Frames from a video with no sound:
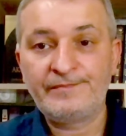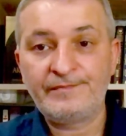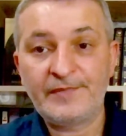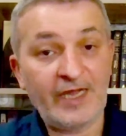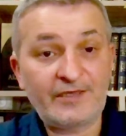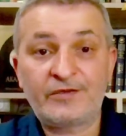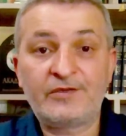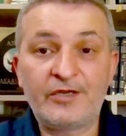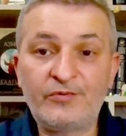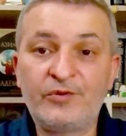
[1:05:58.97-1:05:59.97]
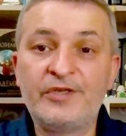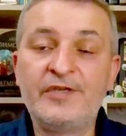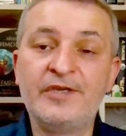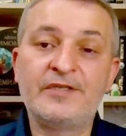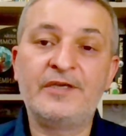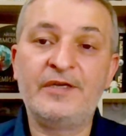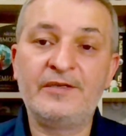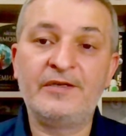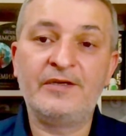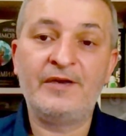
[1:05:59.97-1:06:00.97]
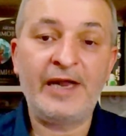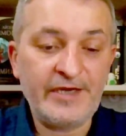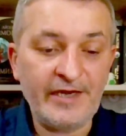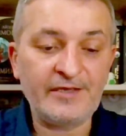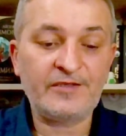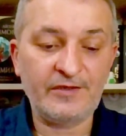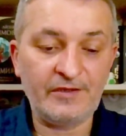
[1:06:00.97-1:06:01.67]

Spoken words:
That's what it is. And I guess